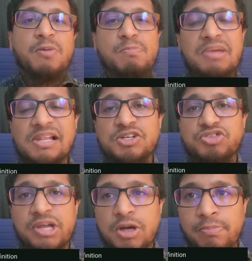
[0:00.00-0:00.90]
a
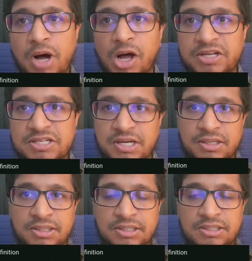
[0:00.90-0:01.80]
military
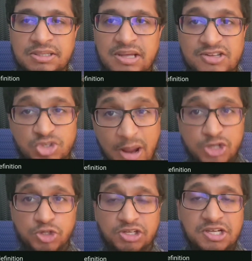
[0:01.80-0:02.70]
commander,
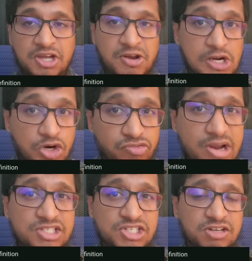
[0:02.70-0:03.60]
especially an
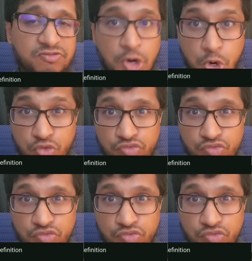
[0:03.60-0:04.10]
aggressive